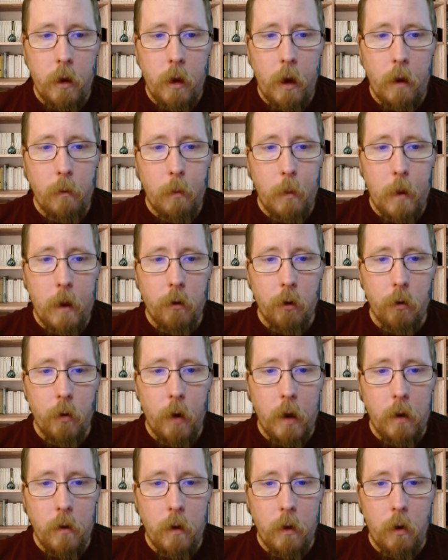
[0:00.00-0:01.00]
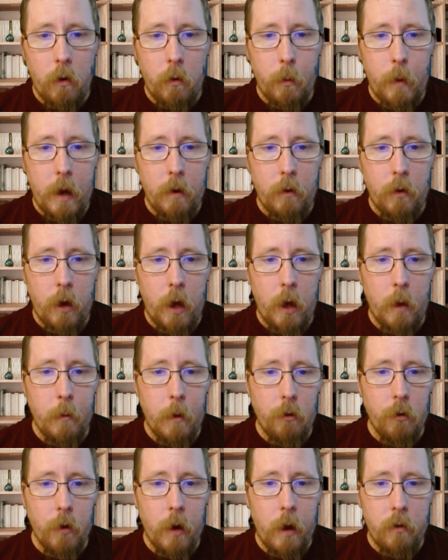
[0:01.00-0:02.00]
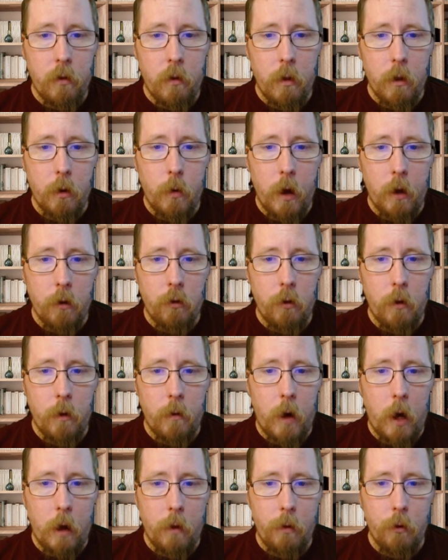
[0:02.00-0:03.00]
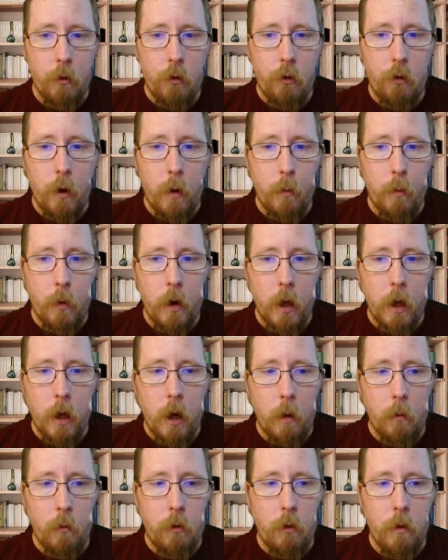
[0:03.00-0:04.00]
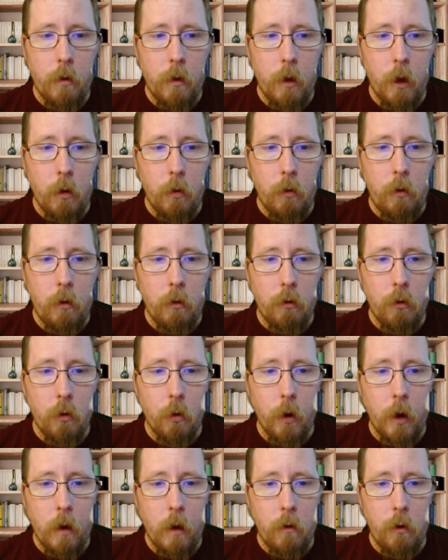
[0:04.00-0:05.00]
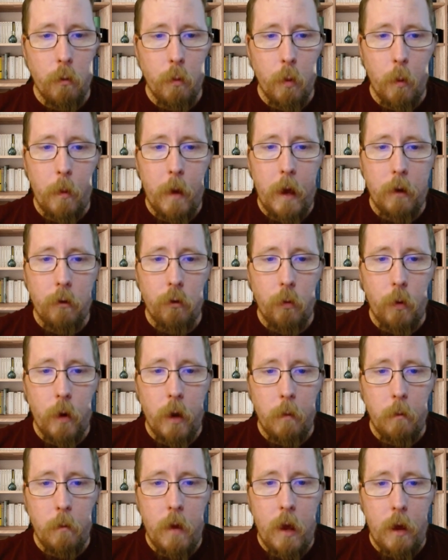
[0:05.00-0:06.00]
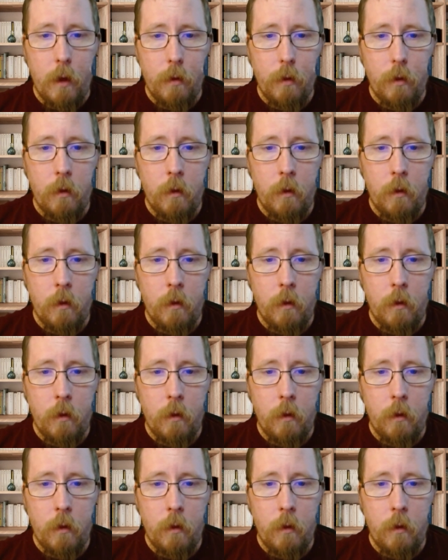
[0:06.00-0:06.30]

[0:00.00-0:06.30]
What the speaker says: I spent a great deal of my time addressing the question of authorship when it comes to those historians who perpetuate myth.